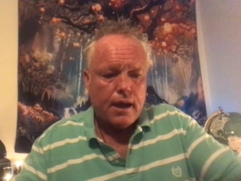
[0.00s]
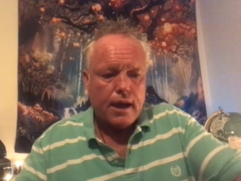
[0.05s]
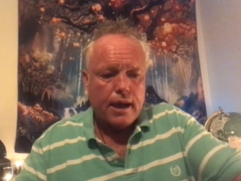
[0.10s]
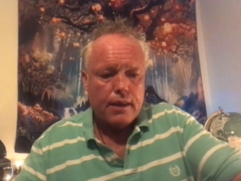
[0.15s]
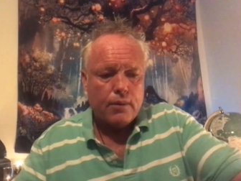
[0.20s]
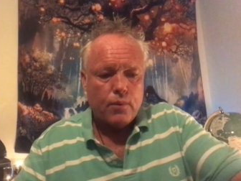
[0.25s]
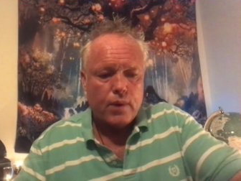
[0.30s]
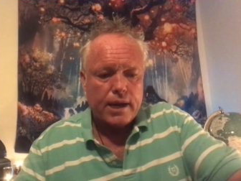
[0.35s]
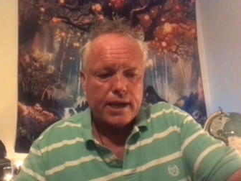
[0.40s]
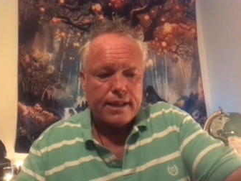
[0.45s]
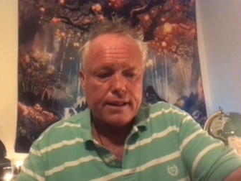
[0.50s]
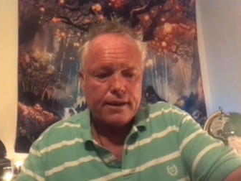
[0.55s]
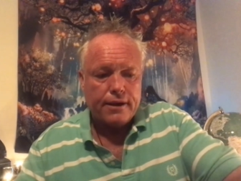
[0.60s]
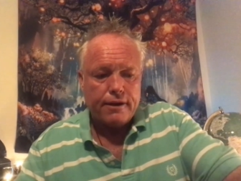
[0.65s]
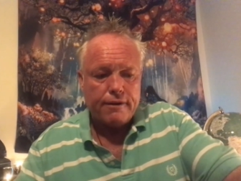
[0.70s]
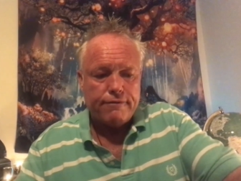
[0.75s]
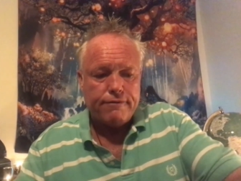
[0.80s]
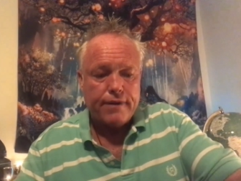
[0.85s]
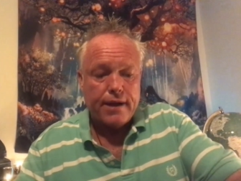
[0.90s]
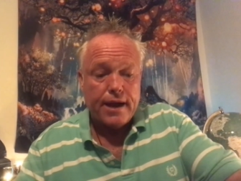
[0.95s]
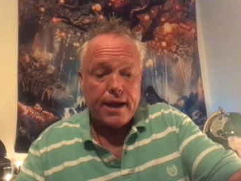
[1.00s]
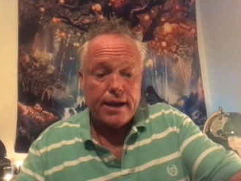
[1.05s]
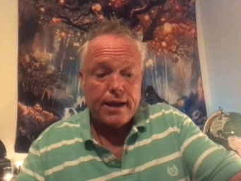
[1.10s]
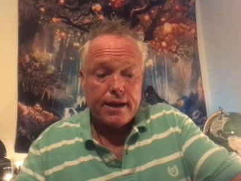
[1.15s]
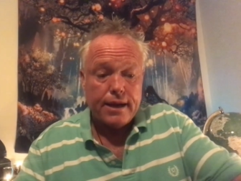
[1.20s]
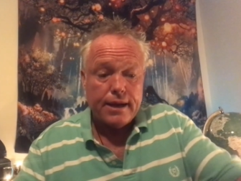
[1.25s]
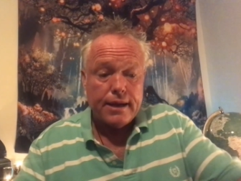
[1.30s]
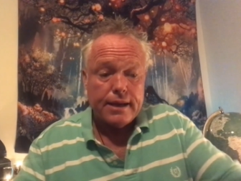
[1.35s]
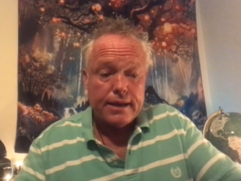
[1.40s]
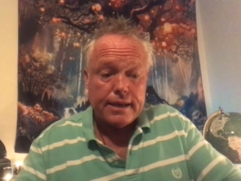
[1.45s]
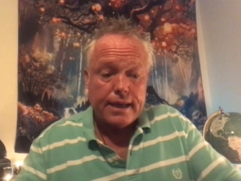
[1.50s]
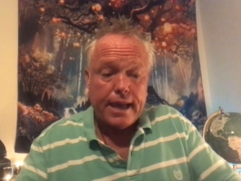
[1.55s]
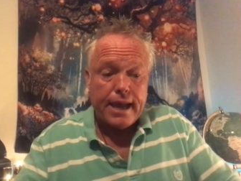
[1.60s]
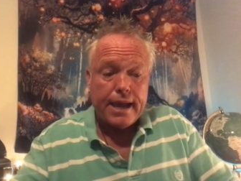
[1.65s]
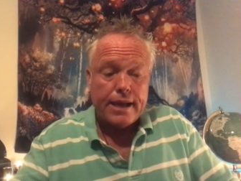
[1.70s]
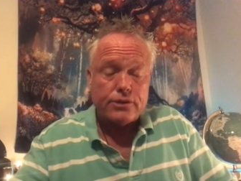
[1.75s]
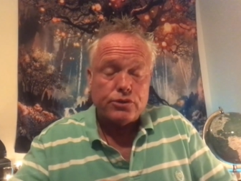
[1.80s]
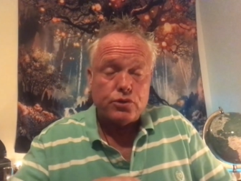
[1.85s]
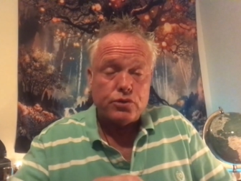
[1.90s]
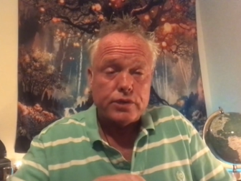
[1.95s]
I want to clarify
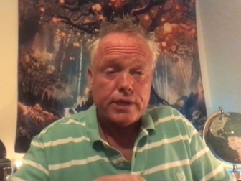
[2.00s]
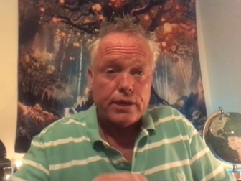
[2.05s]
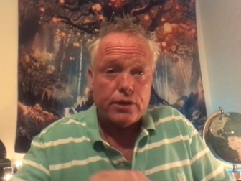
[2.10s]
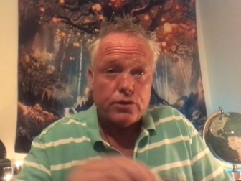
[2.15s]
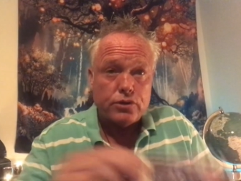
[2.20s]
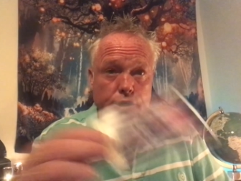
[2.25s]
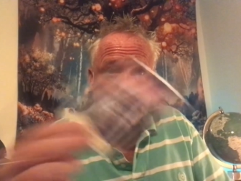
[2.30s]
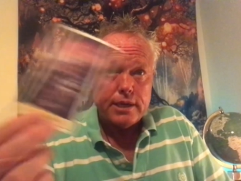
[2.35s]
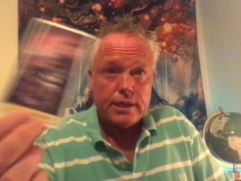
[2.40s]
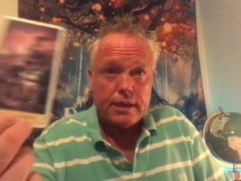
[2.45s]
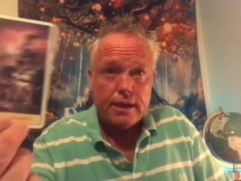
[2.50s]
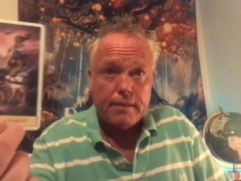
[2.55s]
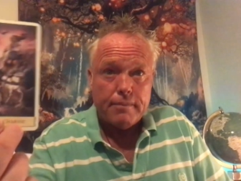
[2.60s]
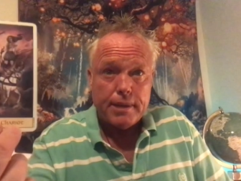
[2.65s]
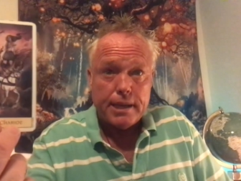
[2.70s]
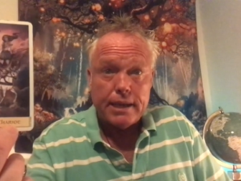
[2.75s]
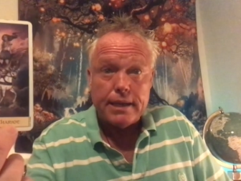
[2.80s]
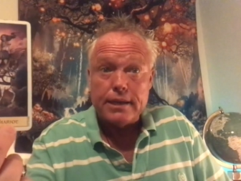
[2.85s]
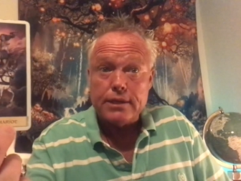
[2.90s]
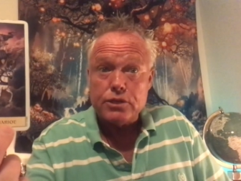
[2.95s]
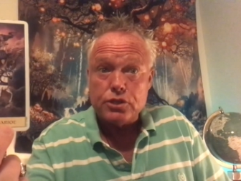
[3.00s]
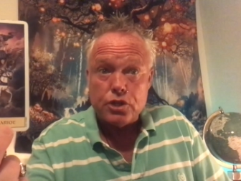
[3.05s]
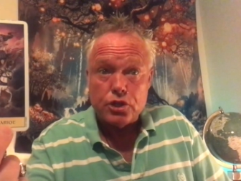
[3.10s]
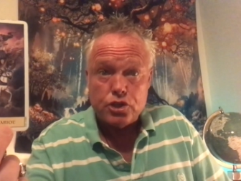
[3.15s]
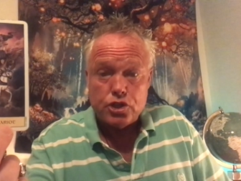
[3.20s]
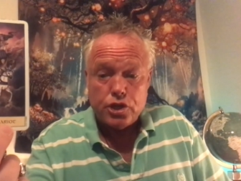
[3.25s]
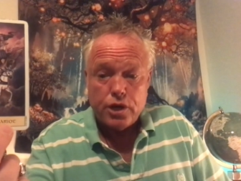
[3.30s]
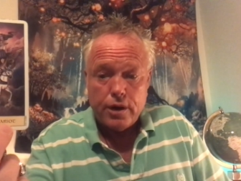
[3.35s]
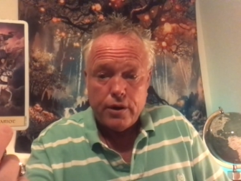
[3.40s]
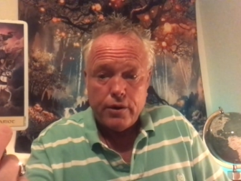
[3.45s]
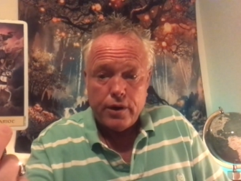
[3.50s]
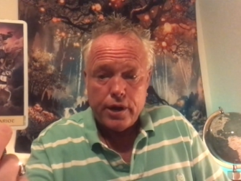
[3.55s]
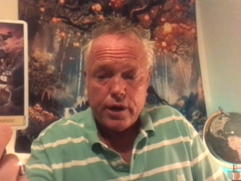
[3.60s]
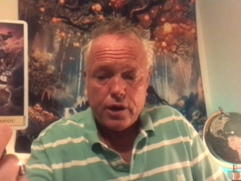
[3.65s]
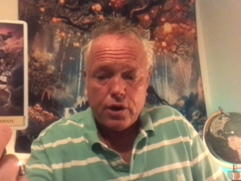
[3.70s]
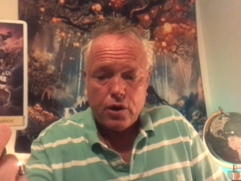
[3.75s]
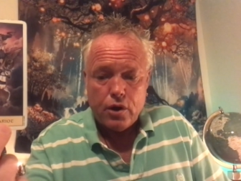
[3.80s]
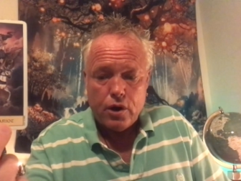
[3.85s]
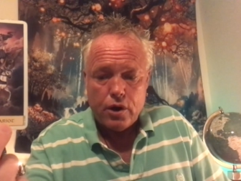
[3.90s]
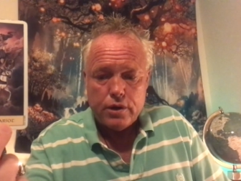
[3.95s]
Cancer's energy coming in as the
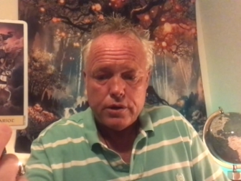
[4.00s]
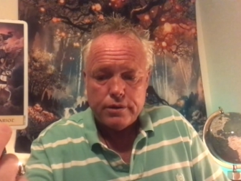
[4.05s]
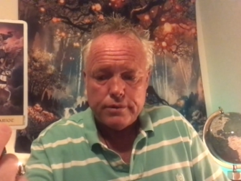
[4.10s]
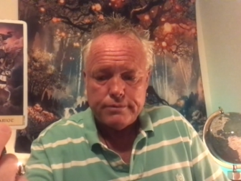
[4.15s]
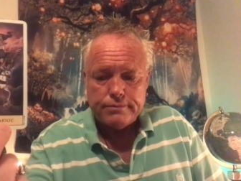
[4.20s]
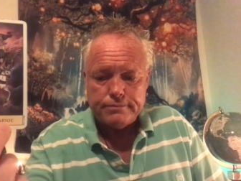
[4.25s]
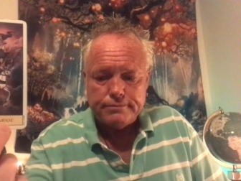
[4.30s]
Chariot card.